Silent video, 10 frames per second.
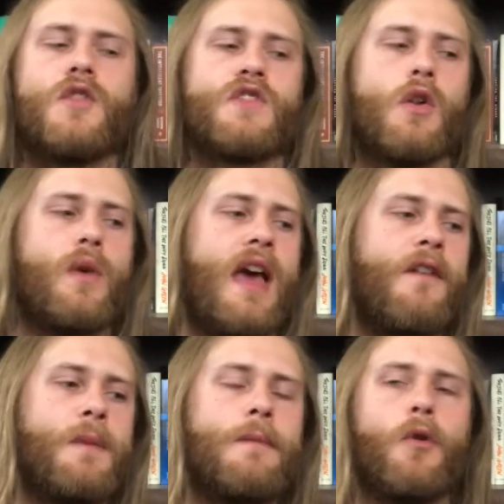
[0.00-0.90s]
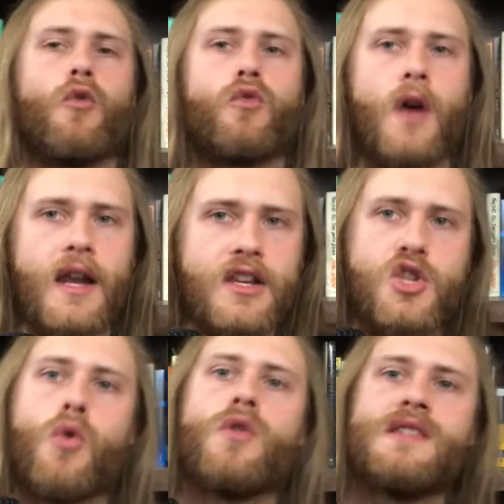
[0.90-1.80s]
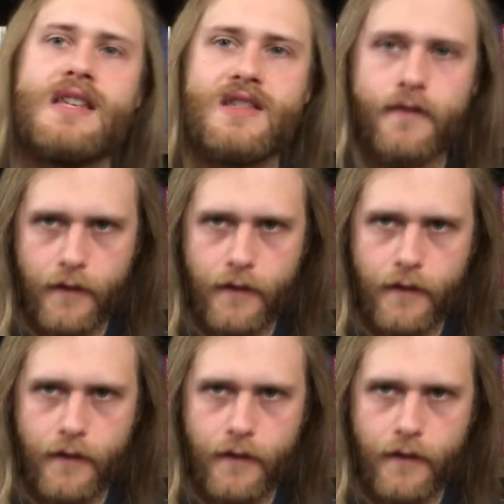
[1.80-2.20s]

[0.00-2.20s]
So we have people running towards these